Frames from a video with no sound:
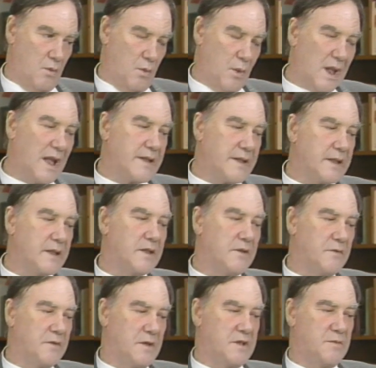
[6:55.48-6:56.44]
Well, I think in
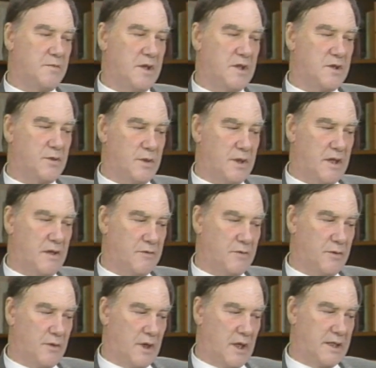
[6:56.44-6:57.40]
the first place we
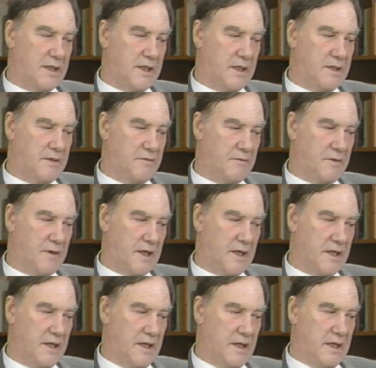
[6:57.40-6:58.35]
have to
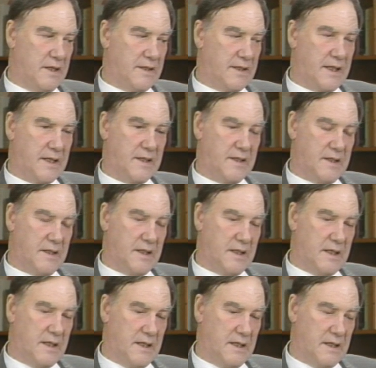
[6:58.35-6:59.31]
identify that
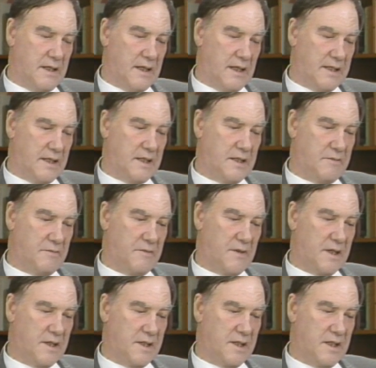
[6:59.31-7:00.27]
the
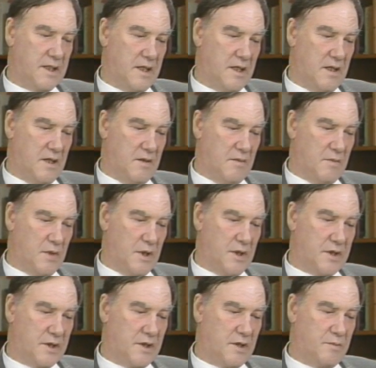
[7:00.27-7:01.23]
identify the
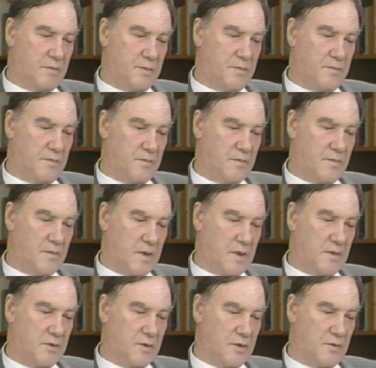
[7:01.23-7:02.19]
political mm,
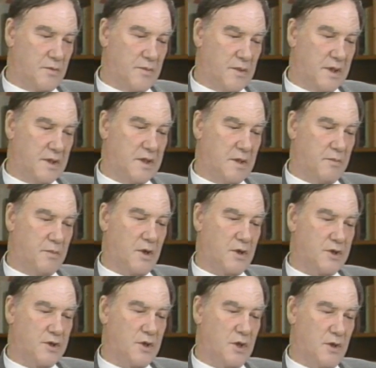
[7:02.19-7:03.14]
and sort of military
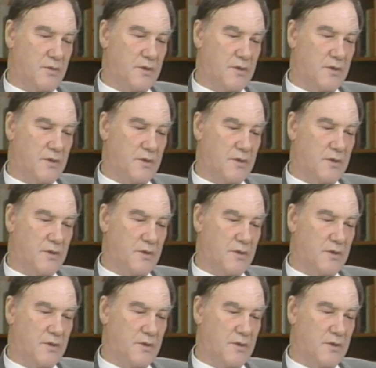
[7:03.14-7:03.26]
posture